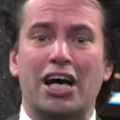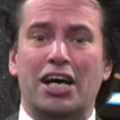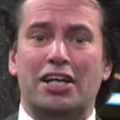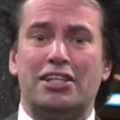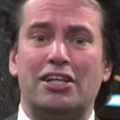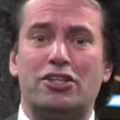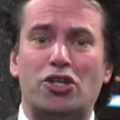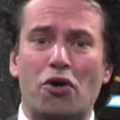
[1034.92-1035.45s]

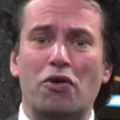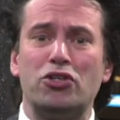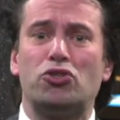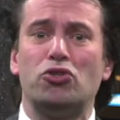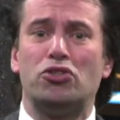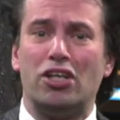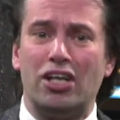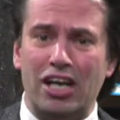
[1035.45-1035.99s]
that are going to
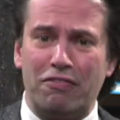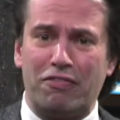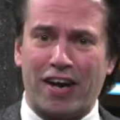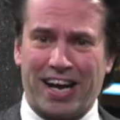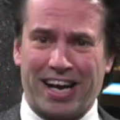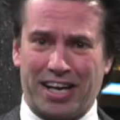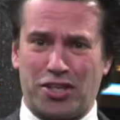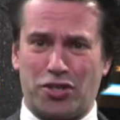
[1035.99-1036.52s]
deliver
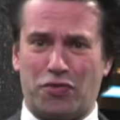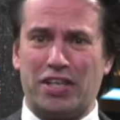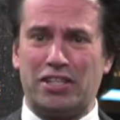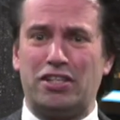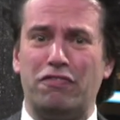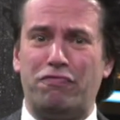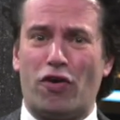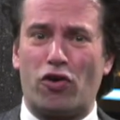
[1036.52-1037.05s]

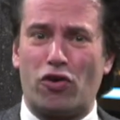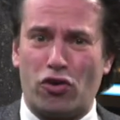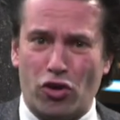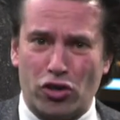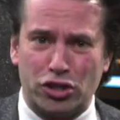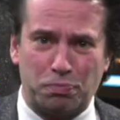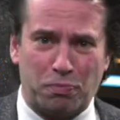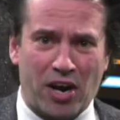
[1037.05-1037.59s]
electricity for
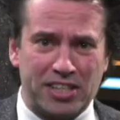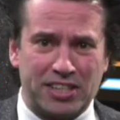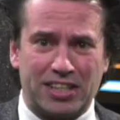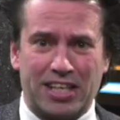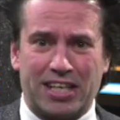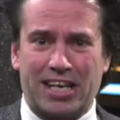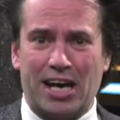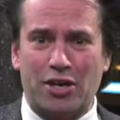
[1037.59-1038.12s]
cost prices
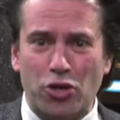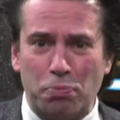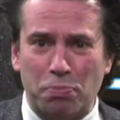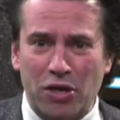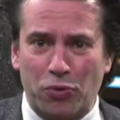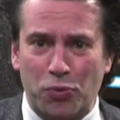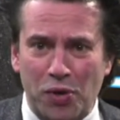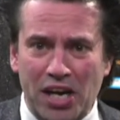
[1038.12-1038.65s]
that cannot be
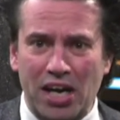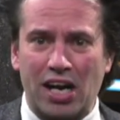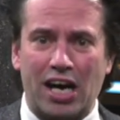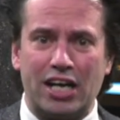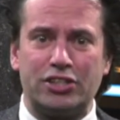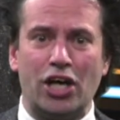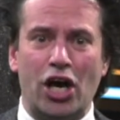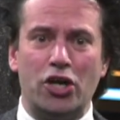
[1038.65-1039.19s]

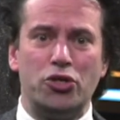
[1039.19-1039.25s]
realized